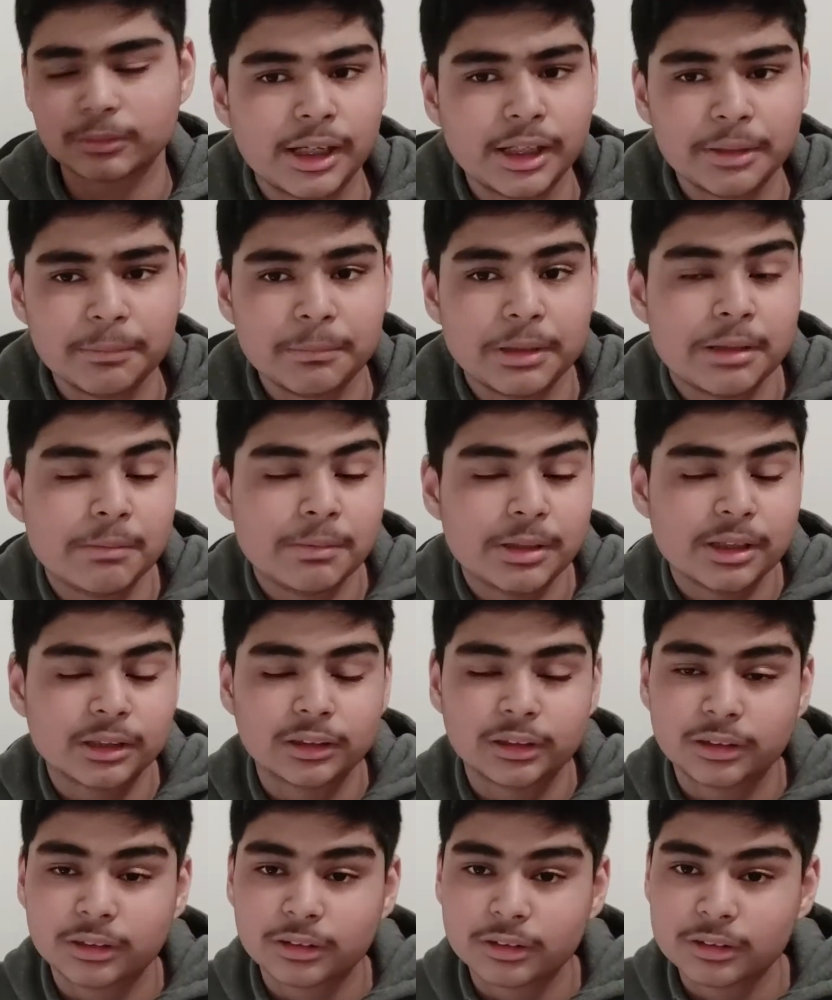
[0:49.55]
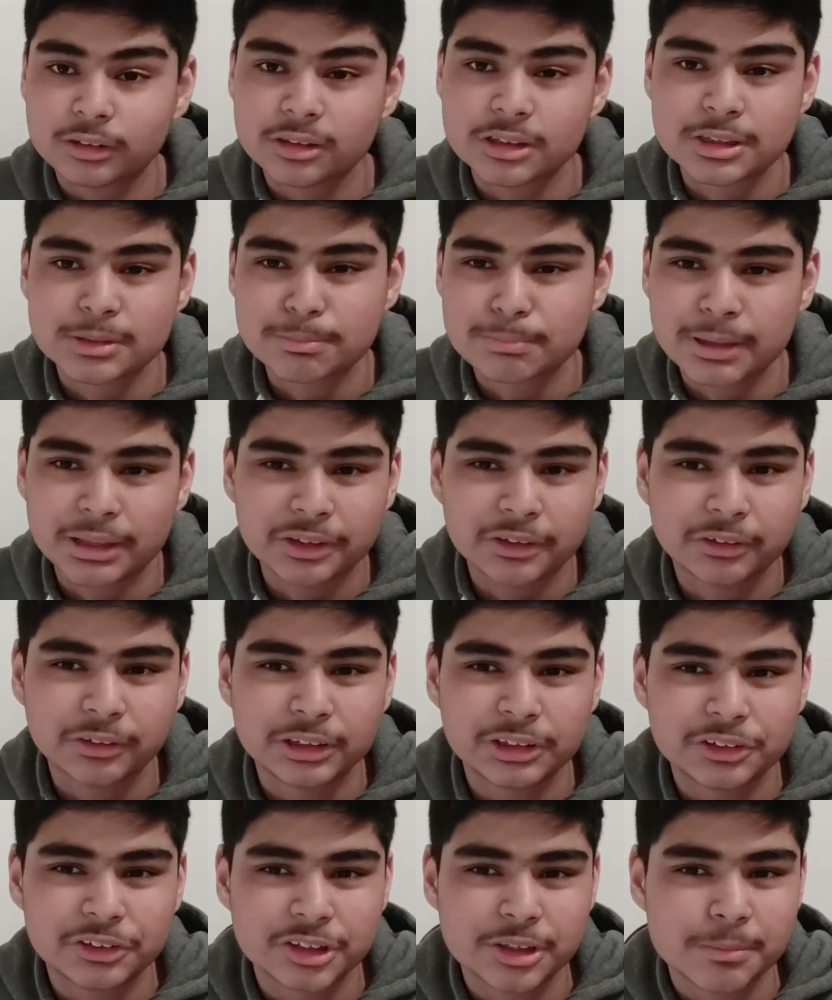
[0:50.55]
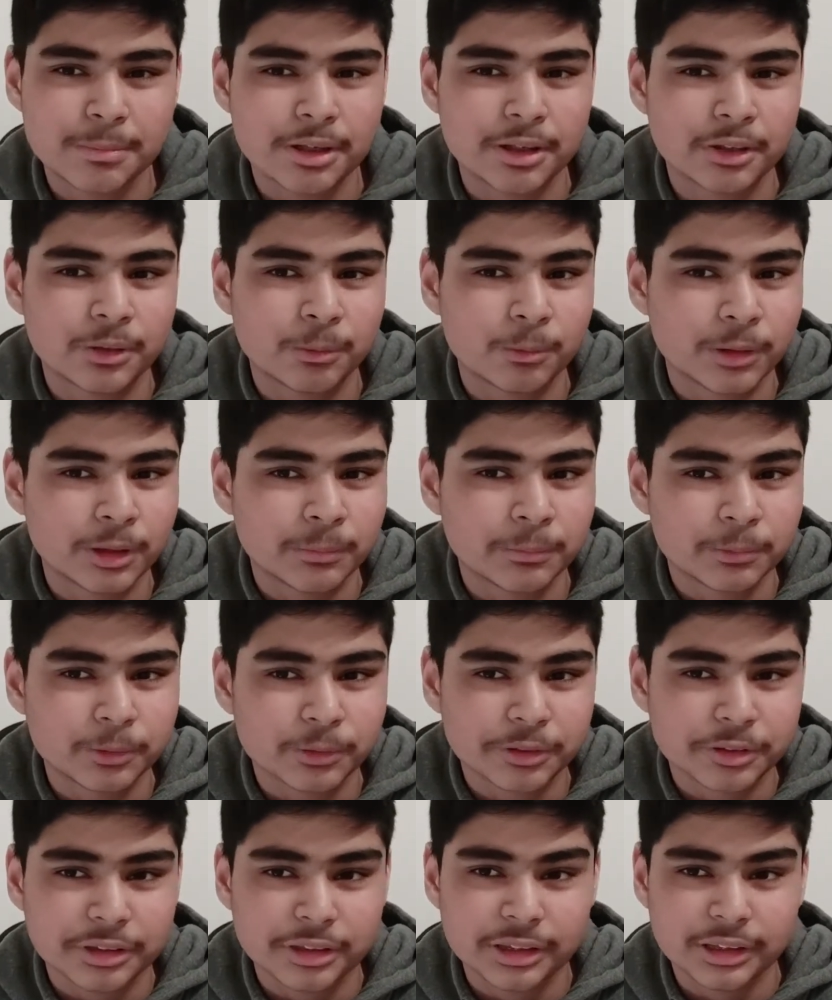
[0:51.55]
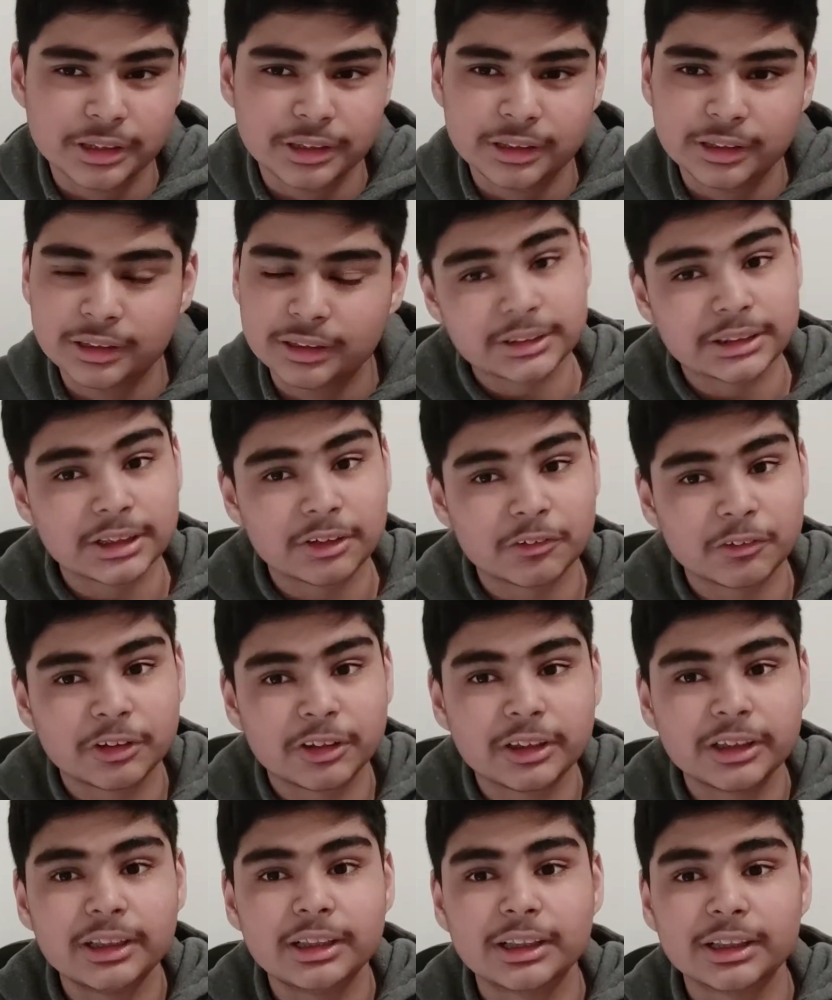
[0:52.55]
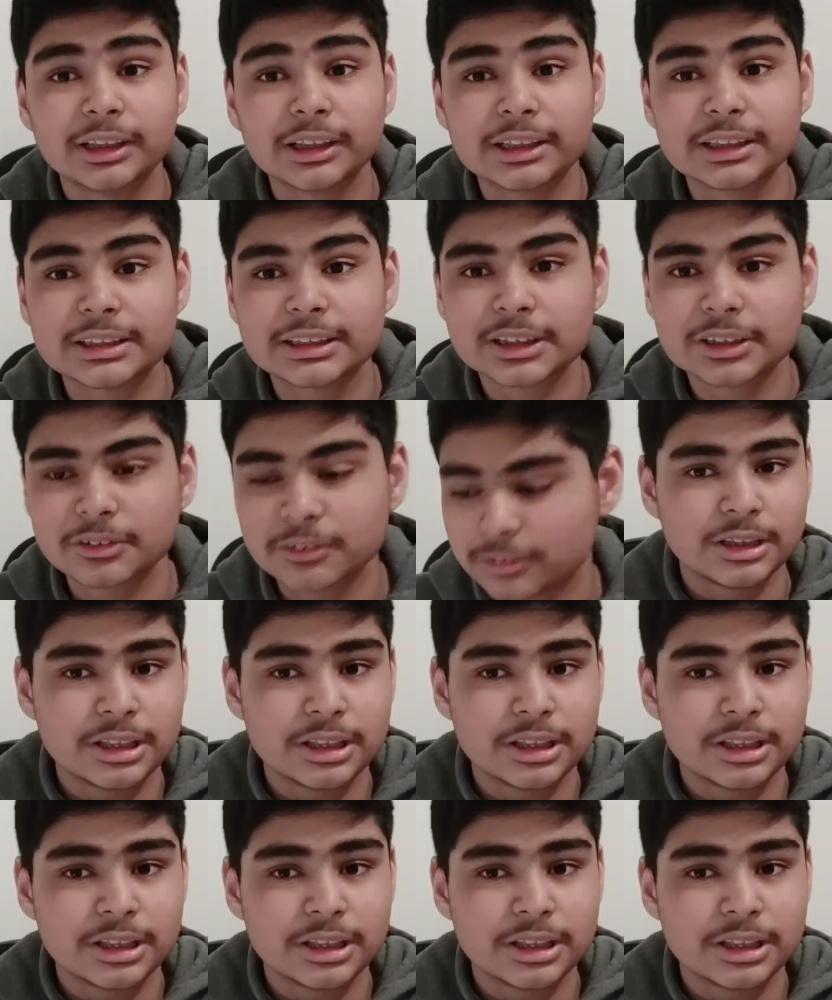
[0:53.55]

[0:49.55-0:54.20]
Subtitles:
And maybe a little speculation about one more thing. Sound good? Let's go.